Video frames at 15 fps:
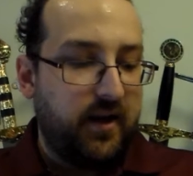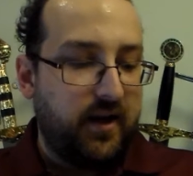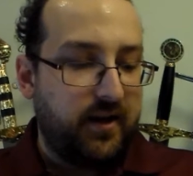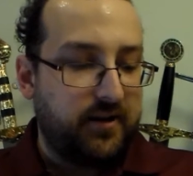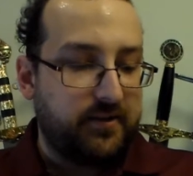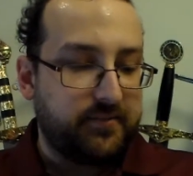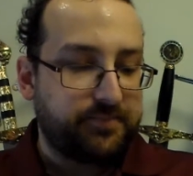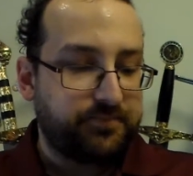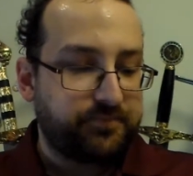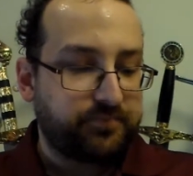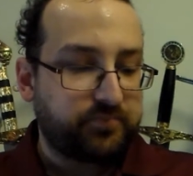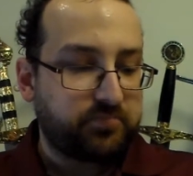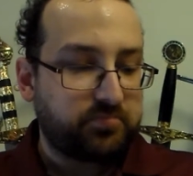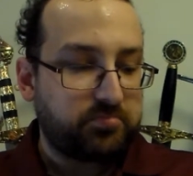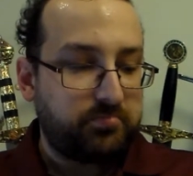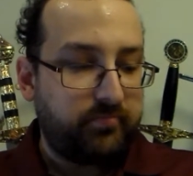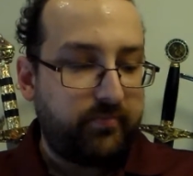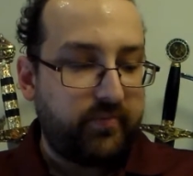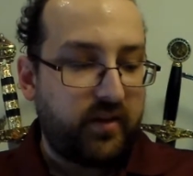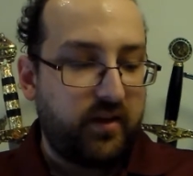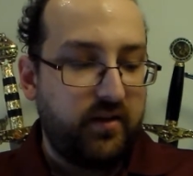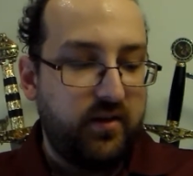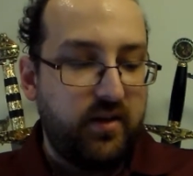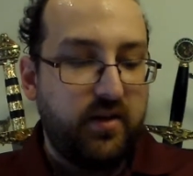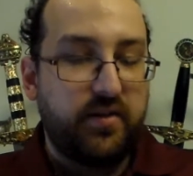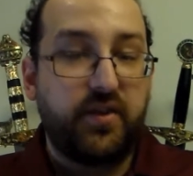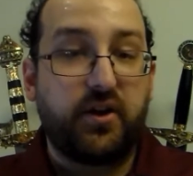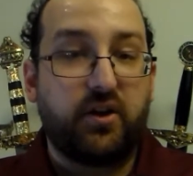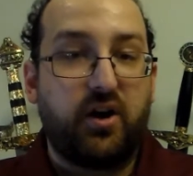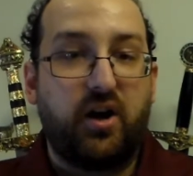
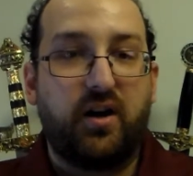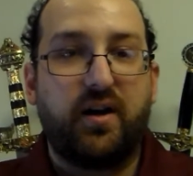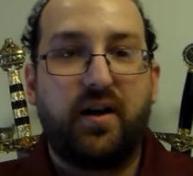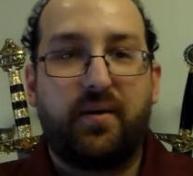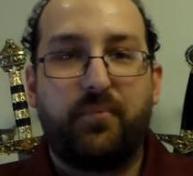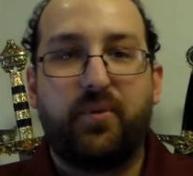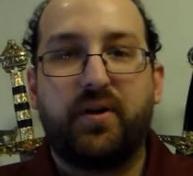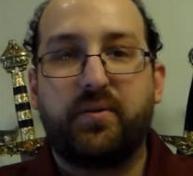There are